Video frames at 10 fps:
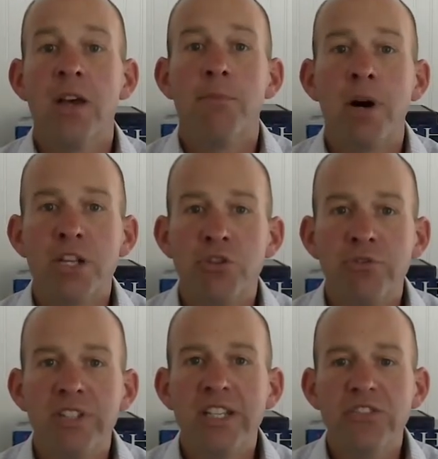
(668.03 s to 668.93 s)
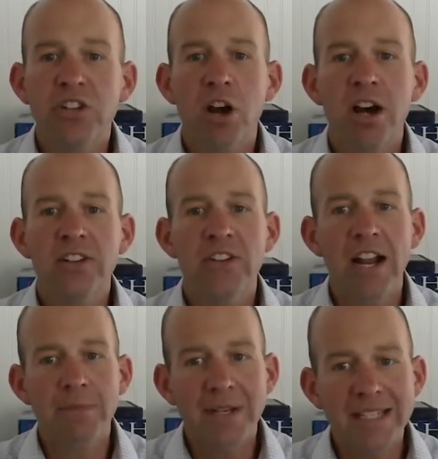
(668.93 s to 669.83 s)
But you need to
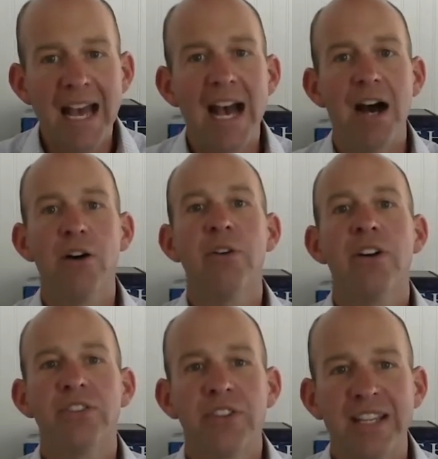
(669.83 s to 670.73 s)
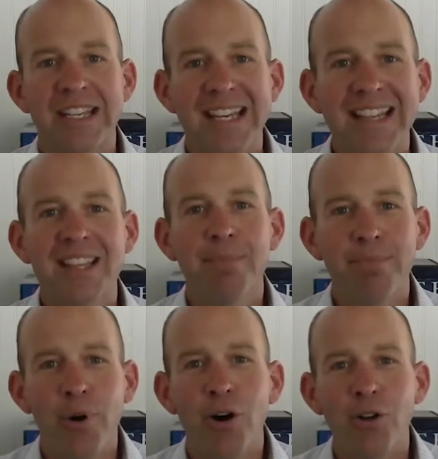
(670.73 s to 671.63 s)
contact me now to get the
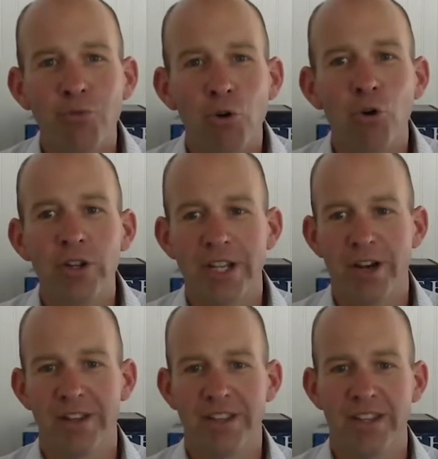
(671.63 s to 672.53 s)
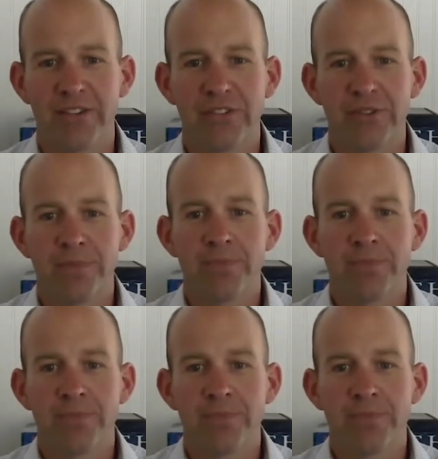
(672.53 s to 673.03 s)
ball rolling on this.